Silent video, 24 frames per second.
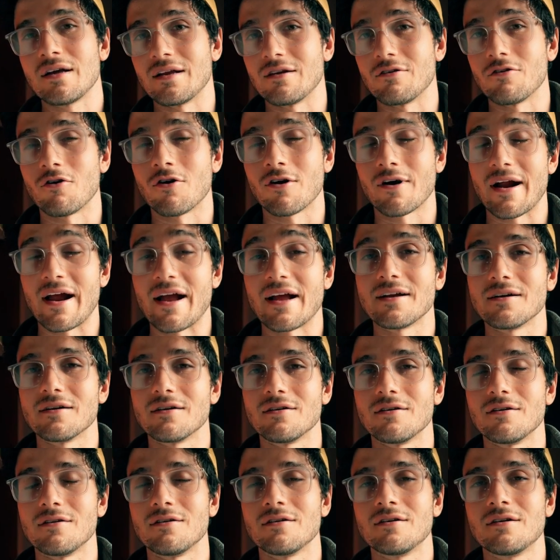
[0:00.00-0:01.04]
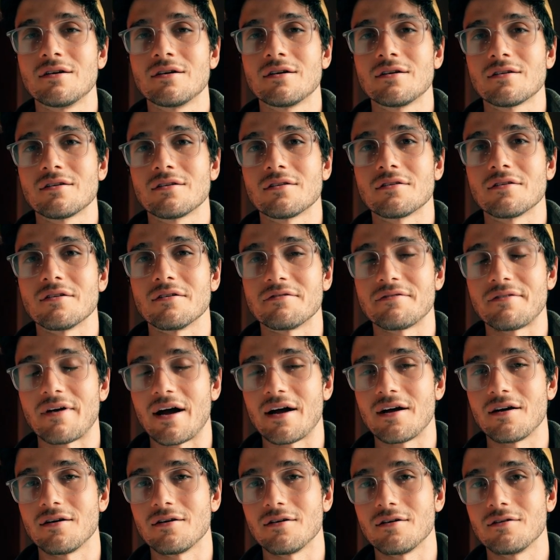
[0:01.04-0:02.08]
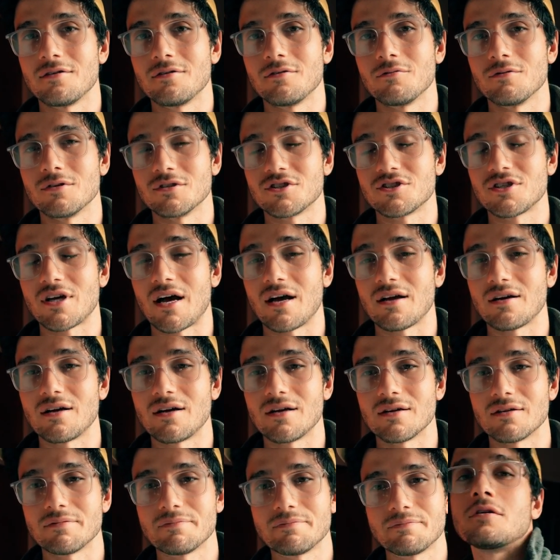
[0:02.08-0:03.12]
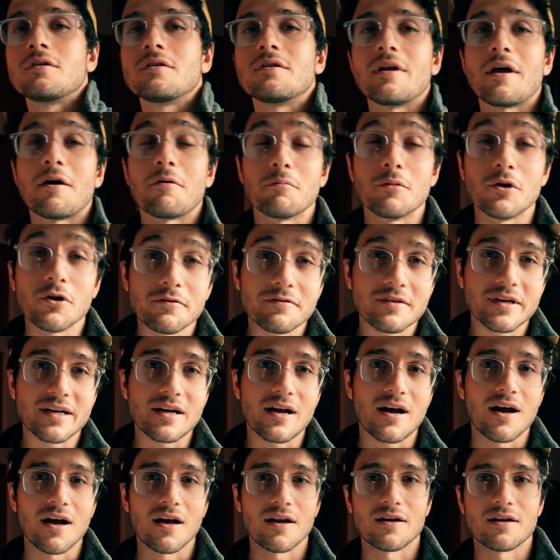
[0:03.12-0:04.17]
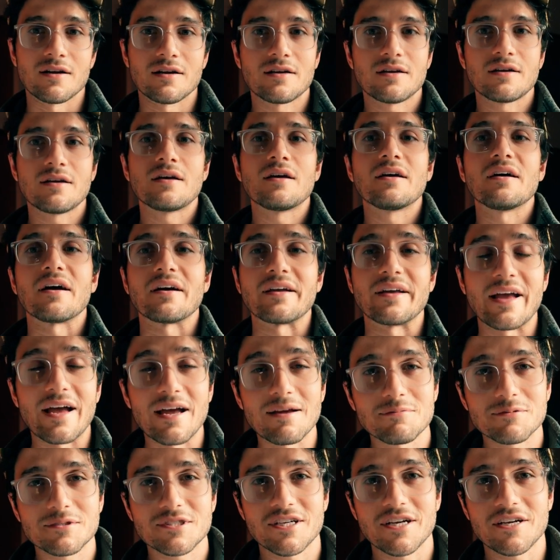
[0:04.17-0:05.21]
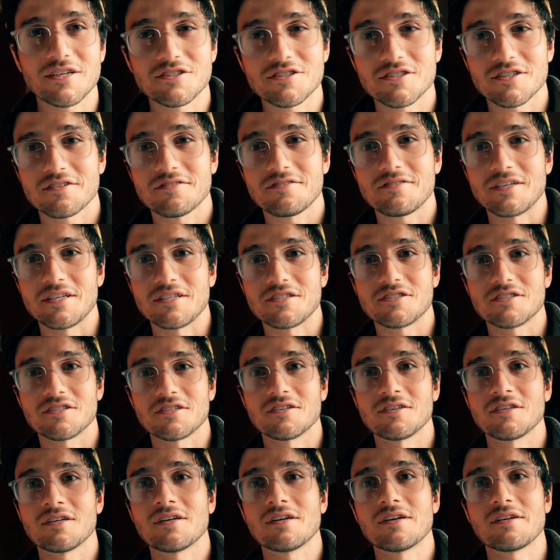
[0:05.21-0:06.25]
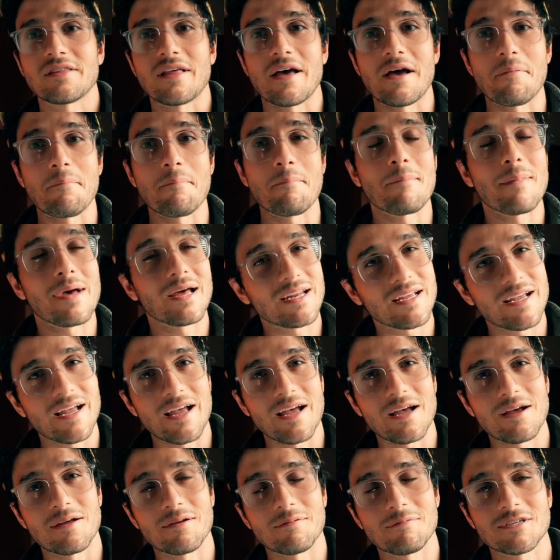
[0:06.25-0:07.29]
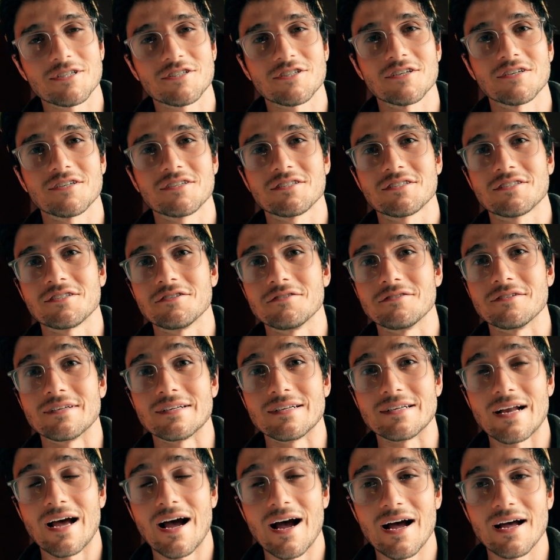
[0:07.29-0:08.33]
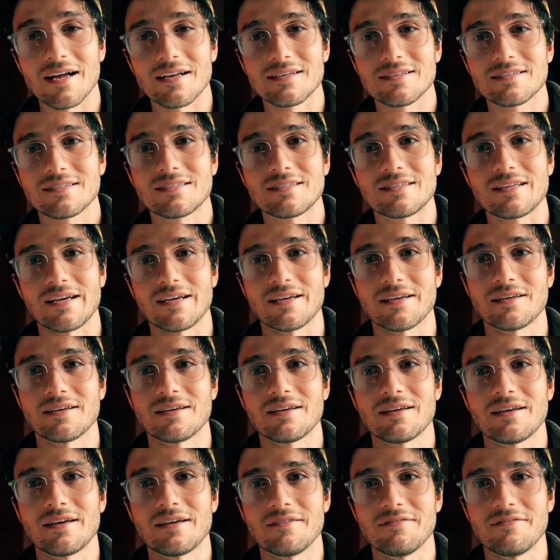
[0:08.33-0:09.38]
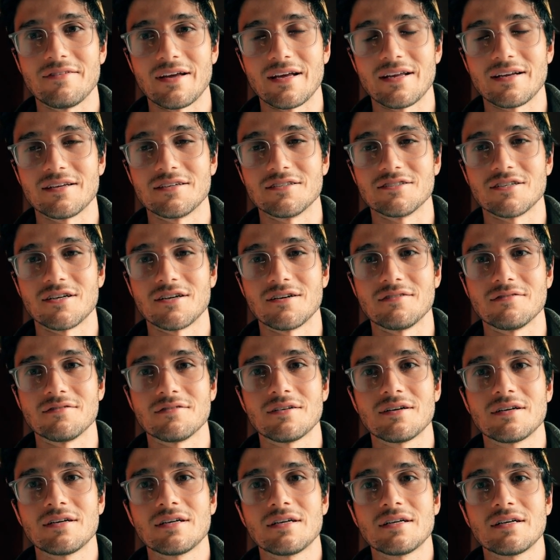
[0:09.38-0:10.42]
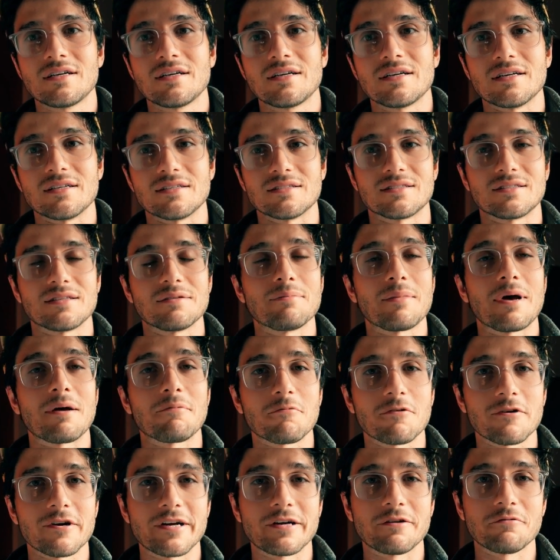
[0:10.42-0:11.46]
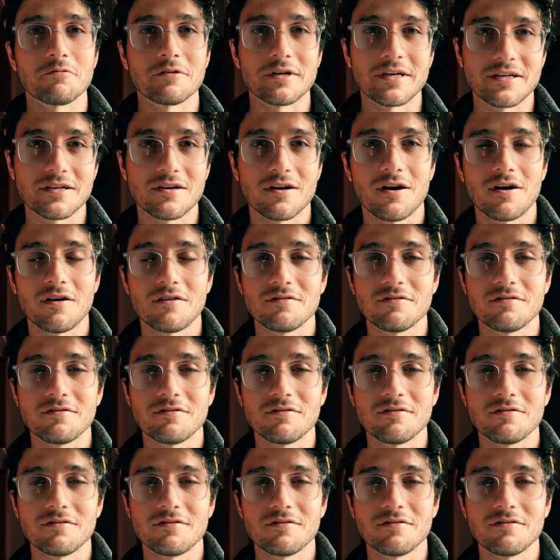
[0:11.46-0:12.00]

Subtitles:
or angle the file was shot on. Now moving on, a game changer feature that many amateurs do not take advantage of is the memory recall